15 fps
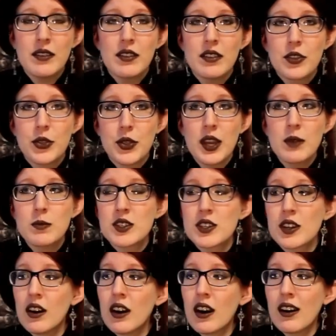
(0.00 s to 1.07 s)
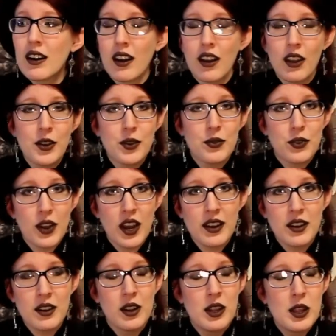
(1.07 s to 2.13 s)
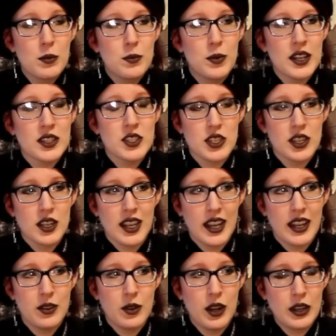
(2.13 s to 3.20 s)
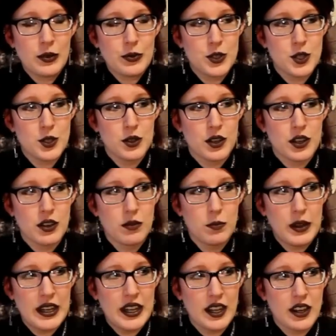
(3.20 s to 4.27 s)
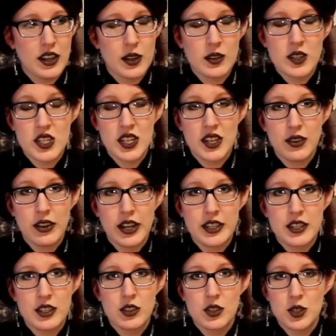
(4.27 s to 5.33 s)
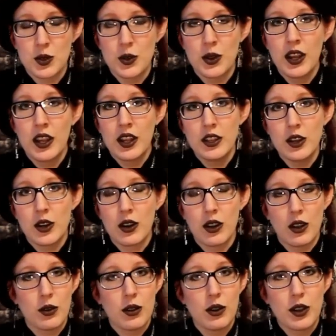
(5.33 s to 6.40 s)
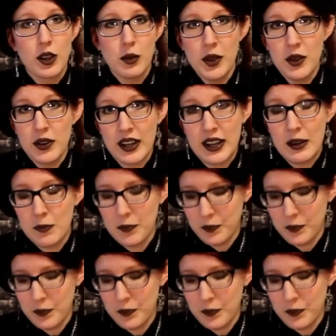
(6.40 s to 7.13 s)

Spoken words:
themes are a lot of fun, but again you have to be considerate to your local community.